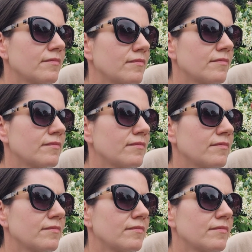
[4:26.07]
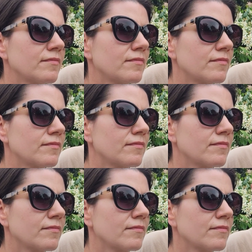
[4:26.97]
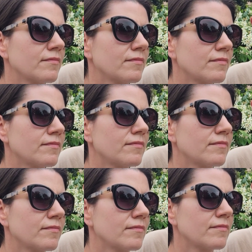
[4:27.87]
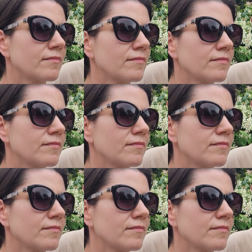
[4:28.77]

No words are spoken by the person on screen.